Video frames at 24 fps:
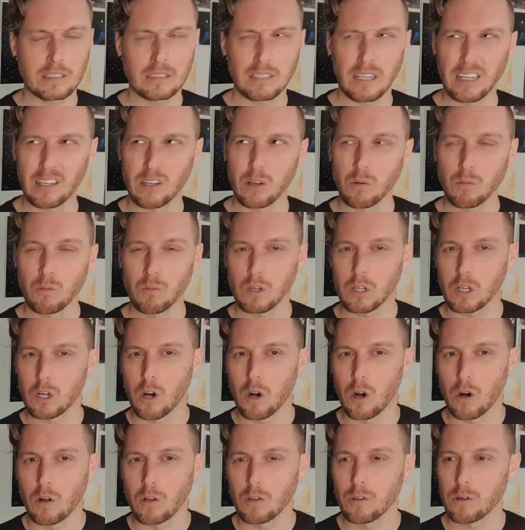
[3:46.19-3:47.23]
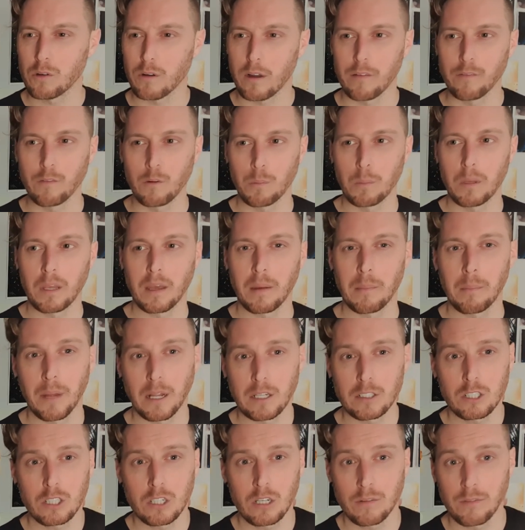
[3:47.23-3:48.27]
I don't recall there ever being a
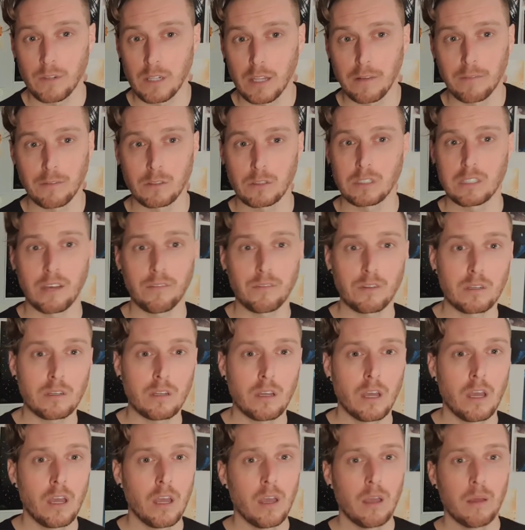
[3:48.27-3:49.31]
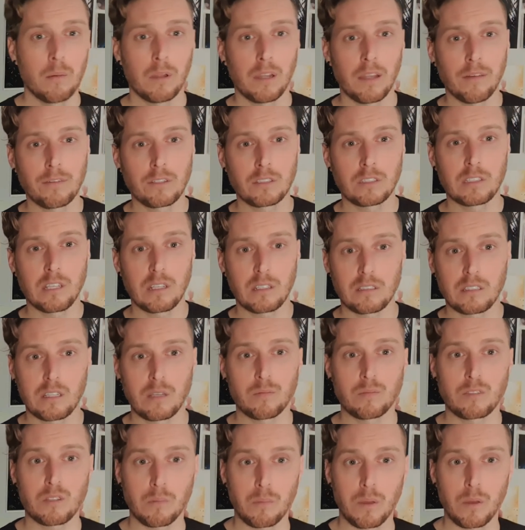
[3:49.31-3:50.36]
mention of a level 7. Level 6
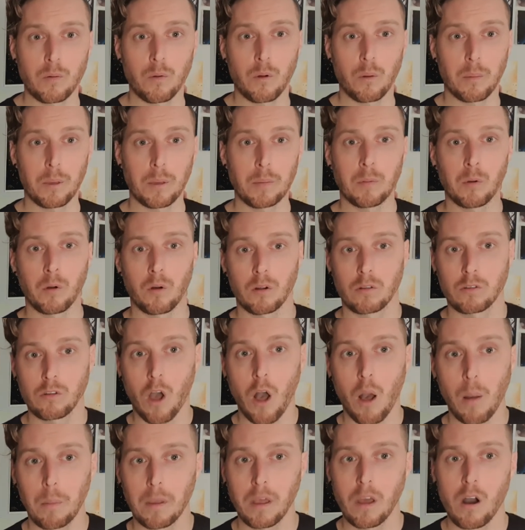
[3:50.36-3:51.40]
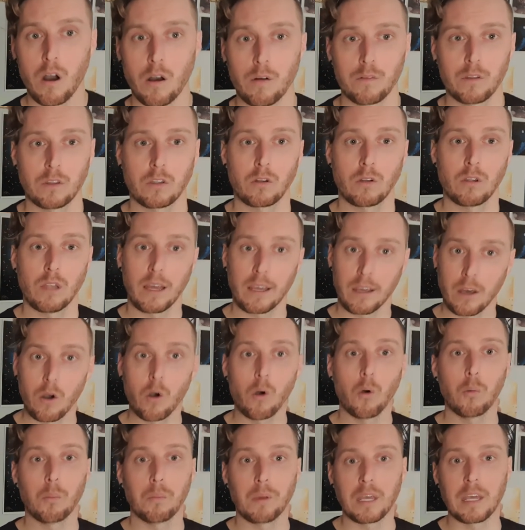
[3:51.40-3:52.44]
seems to be where people are topping off and they're like
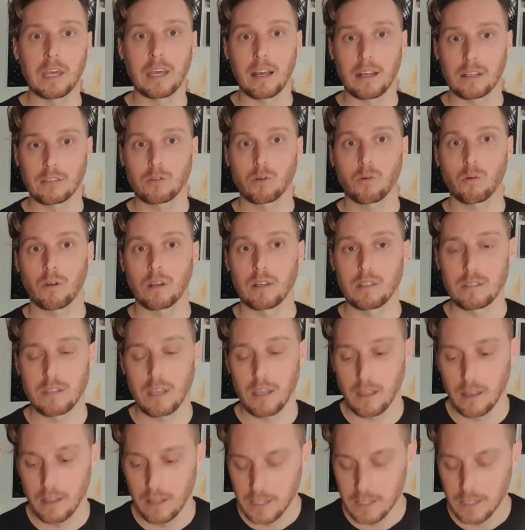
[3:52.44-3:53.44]
OP as crazy.